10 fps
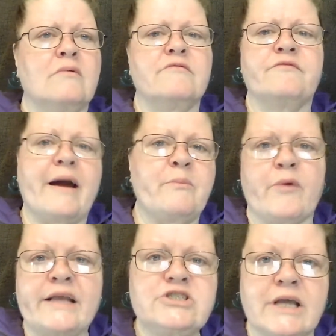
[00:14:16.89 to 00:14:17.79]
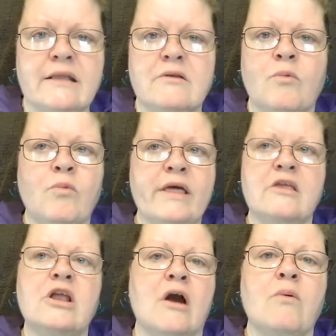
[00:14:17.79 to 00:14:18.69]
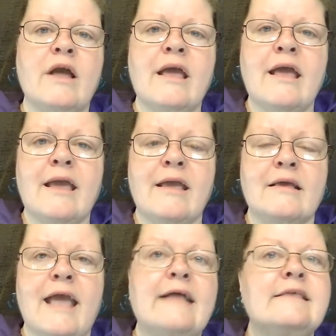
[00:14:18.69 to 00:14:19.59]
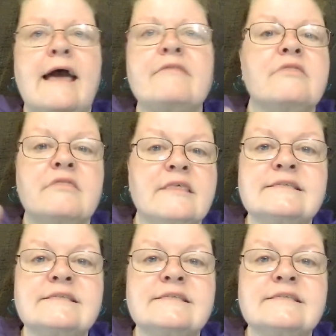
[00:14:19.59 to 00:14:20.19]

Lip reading: vibration, with, you know, and yet this